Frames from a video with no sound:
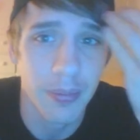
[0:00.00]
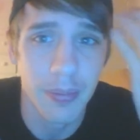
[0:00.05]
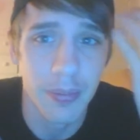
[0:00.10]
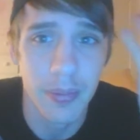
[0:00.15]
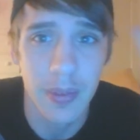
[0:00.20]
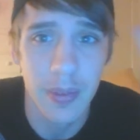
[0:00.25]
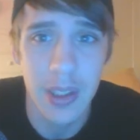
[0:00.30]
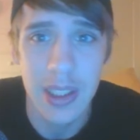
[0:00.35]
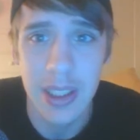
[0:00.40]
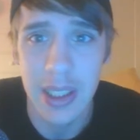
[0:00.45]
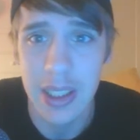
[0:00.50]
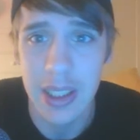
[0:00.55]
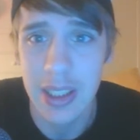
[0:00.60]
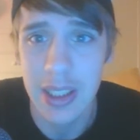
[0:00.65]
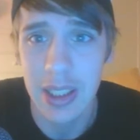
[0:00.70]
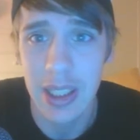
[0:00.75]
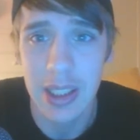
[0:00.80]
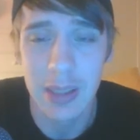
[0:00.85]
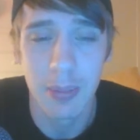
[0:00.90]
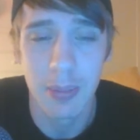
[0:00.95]
6
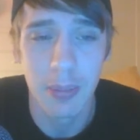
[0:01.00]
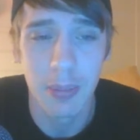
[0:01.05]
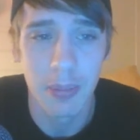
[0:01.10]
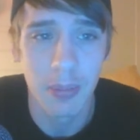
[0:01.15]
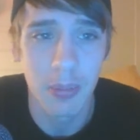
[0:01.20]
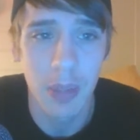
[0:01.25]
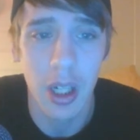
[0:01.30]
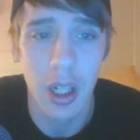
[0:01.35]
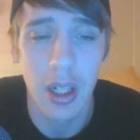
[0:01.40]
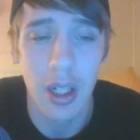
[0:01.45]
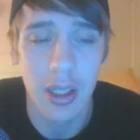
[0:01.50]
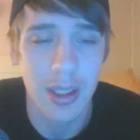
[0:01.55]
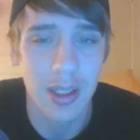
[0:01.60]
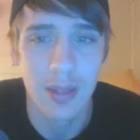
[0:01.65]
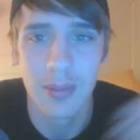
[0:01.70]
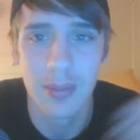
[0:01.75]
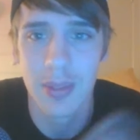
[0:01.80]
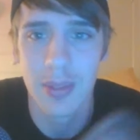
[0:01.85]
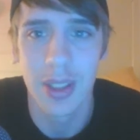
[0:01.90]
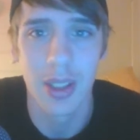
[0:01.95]
less cost.
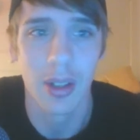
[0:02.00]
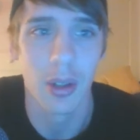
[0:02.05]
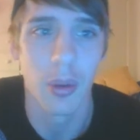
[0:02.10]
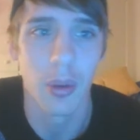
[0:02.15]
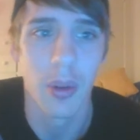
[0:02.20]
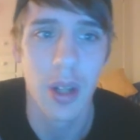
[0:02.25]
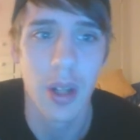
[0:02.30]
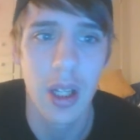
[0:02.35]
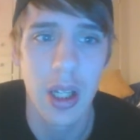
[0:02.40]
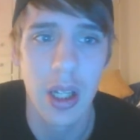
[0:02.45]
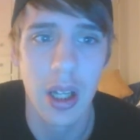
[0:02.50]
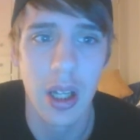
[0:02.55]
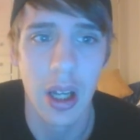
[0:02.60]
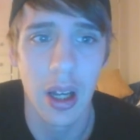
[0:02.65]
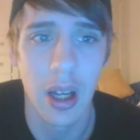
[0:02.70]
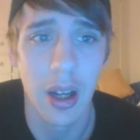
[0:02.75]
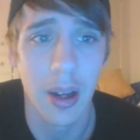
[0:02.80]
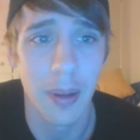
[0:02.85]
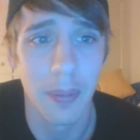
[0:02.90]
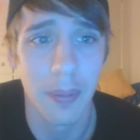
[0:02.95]
So
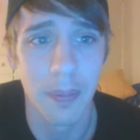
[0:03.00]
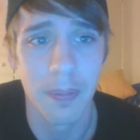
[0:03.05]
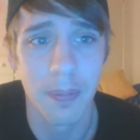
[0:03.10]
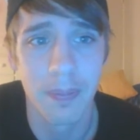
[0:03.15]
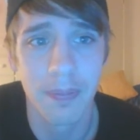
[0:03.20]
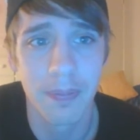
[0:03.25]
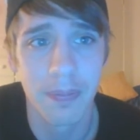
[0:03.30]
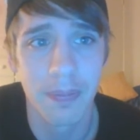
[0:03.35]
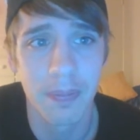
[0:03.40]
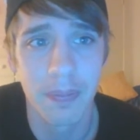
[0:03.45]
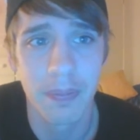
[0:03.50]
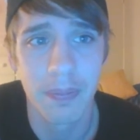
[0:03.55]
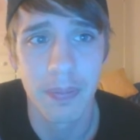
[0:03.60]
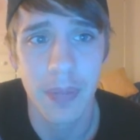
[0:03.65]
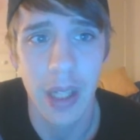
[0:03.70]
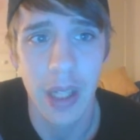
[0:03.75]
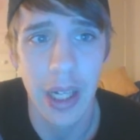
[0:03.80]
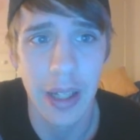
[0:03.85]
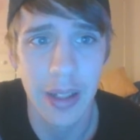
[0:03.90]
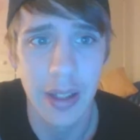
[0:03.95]
I
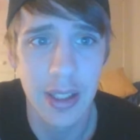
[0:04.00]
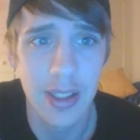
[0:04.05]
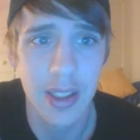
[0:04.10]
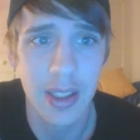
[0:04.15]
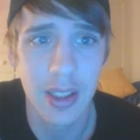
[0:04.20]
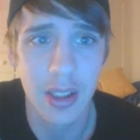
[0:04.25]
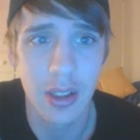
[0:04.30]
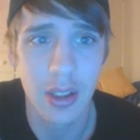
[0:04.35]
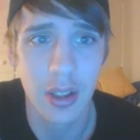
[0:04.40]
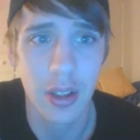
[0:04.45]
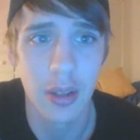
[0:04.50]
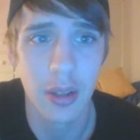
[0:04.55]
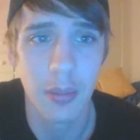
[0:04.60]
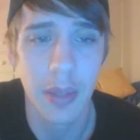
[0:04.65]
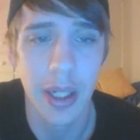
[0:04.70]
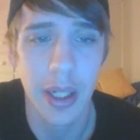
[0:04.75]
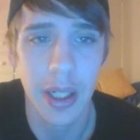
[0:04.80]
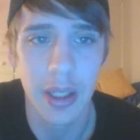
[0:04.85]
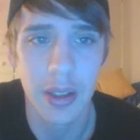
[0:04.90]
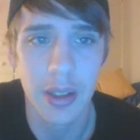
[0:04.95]
think this is a good
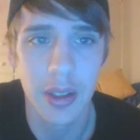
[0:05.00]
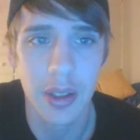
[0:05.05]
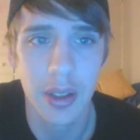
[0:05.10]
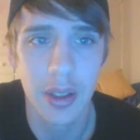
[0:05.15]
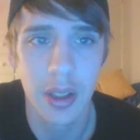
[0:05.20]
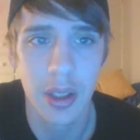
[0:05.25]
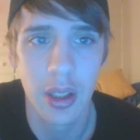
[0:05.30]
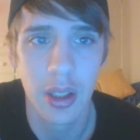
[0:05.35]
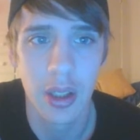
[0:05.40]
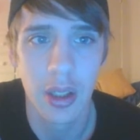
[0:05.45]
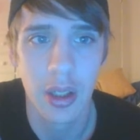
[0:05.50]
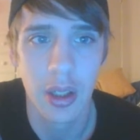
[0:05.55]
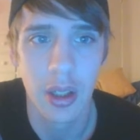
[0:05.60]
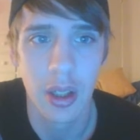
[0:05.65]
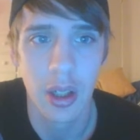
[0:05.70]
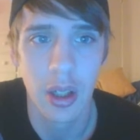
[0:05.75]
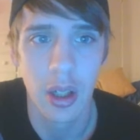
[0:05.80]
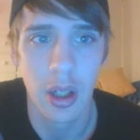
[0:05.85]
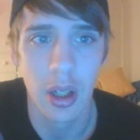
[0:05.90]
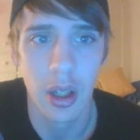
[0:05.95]
mage
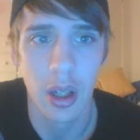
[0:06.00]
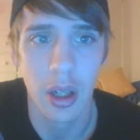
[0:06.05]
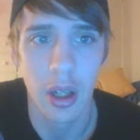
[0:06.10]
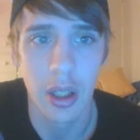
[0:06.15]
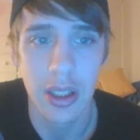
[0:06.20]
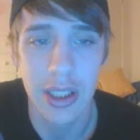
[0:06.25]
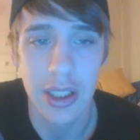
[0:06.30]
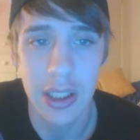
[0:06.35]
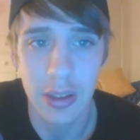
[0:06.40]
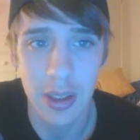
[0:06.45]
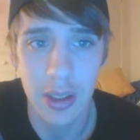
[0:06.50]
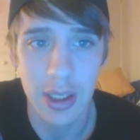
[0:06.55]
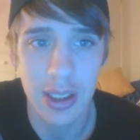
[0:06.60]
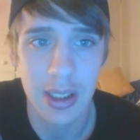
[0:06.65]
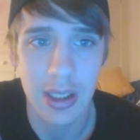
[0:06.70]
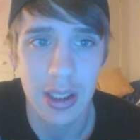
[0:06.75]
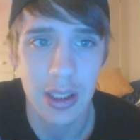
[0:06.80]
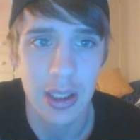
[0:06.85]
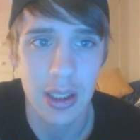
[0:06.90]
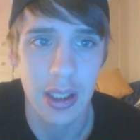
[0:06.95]
secret.
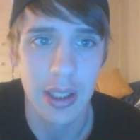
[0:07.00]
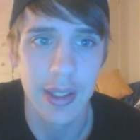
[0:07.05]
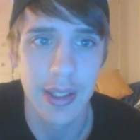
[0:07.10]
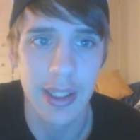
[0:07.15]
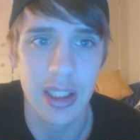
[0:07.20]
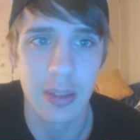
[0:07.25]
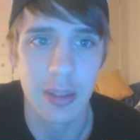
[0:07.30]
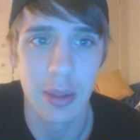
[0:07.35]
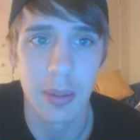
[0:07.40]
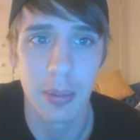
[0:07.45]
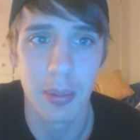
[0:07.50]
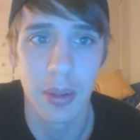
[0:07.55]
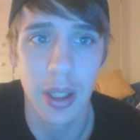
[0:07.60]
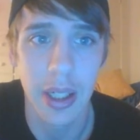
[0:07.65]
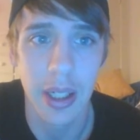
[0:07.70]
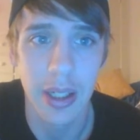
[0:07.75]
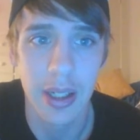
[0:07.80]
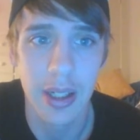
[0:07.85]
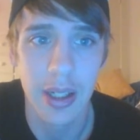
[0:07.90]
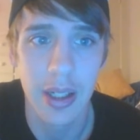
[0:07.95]
I think it's going to be
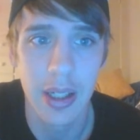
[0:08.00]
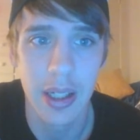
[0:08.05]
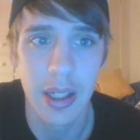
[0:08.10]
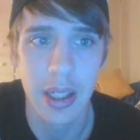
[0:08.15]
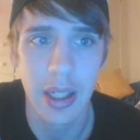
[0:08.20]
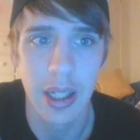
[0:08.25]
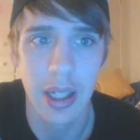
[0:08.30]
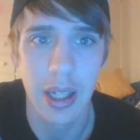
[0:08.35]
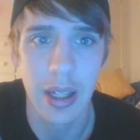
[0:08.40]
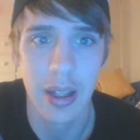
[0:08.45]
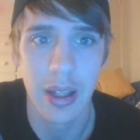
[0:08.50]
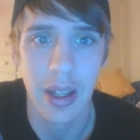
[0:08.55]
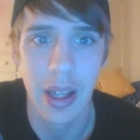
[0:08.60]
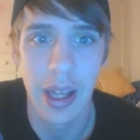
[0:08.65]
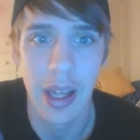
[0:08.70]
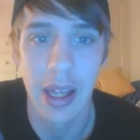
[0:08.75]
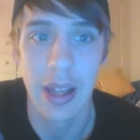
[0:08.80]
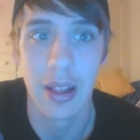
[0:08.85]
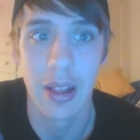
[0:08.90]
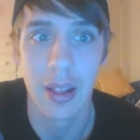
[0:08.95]
played in
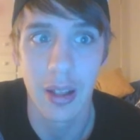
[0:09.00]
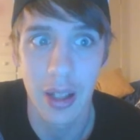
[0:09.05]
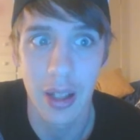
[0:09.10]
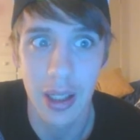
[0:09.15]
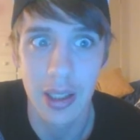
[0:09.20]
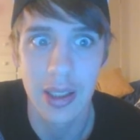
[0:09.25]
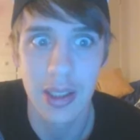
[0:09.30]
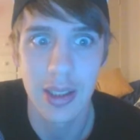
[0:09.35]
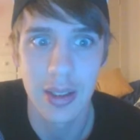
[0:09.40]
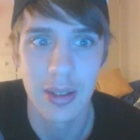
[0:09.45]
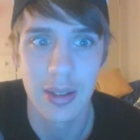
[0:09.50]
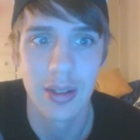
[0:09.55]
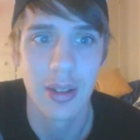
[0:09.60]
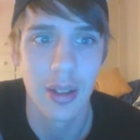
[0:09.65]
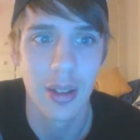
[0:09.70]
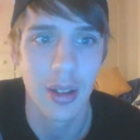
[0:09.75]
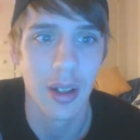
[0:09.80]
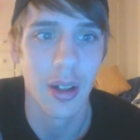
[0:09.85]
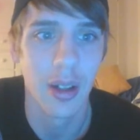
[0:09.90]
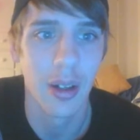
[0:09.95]
a lot
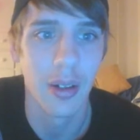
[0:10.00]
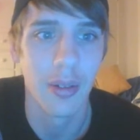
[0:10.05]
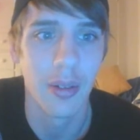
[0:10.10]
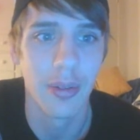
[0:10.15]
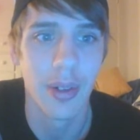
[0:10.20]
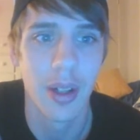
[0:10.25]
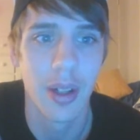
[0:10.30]
of